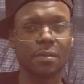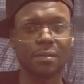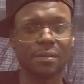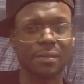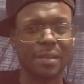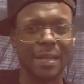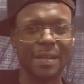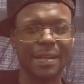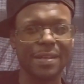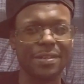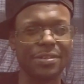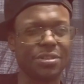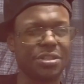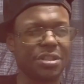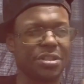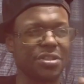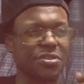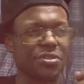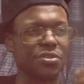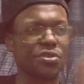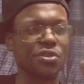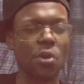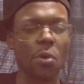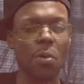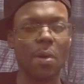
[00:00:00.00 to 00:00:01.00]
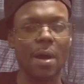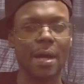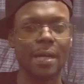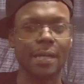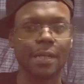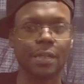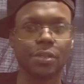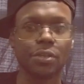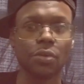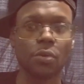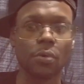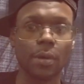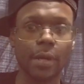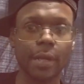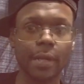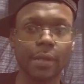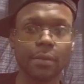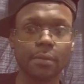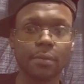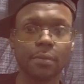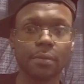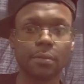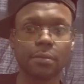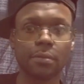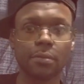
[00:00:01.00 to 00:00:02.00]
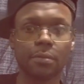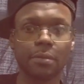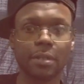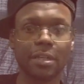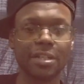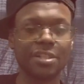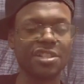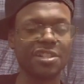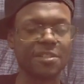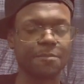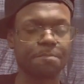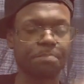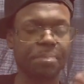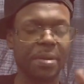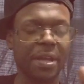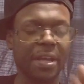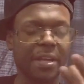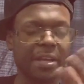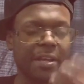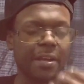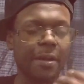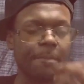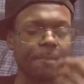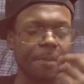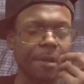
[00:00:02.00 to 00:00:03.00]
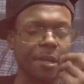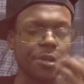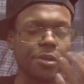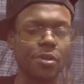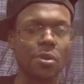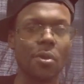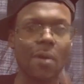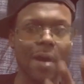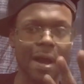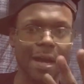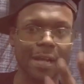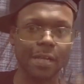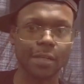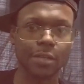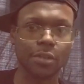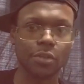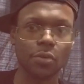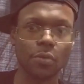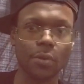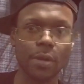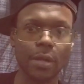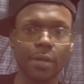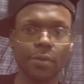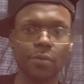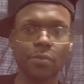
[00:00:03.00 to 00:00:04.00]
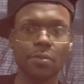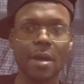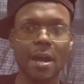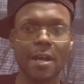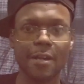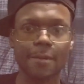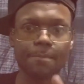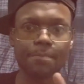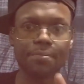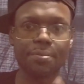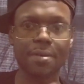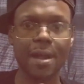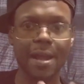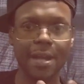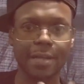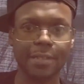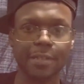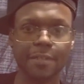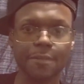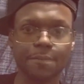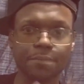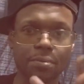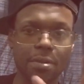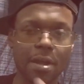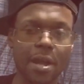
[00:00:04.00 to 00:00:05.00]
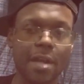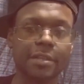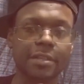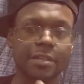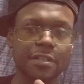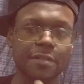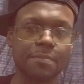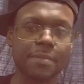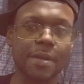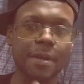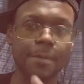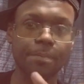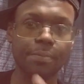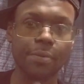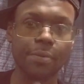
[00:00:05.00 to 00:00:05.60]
they didn't just know how to do it. They didn't just pick it up and know how to do it. You got to practice. Practice make